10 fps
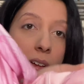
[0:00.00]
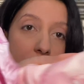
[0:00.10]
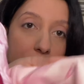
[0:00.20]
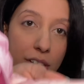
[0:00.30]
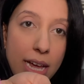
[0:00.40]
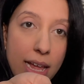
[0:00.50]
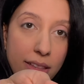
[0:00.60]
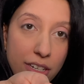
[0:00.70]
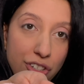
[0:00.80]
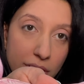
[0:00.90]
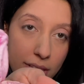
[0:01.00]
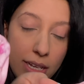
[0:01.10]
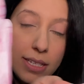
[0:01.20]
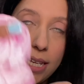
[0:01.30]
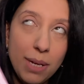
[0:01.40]
they're not the
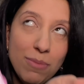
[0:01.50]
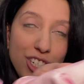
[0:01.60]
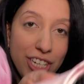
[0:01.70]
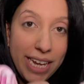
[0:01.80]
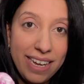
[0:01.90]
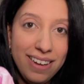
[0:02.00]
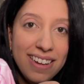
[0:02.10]
same shade.